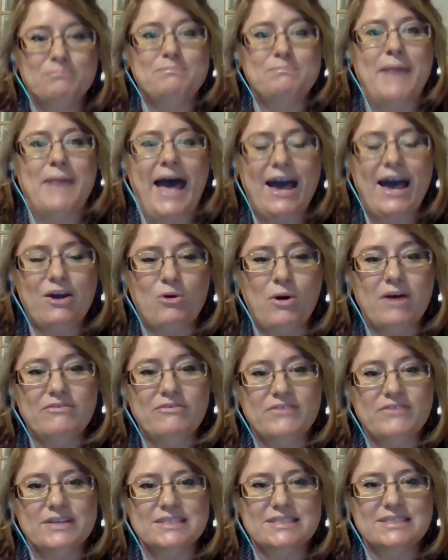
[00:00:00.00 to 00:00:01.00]
back
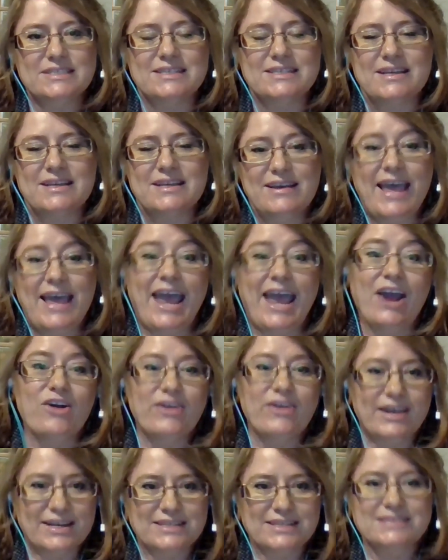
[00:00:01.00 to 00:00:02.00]
office
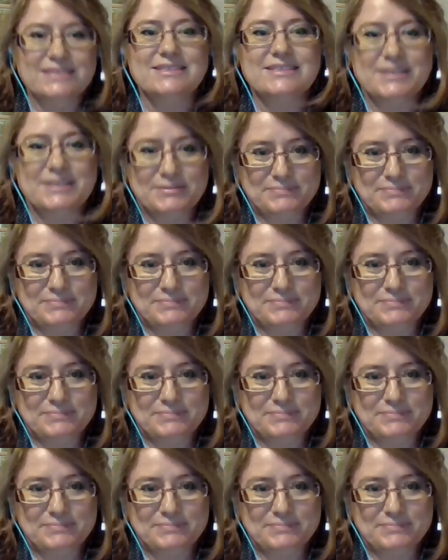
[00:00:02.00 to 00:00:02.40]
areas.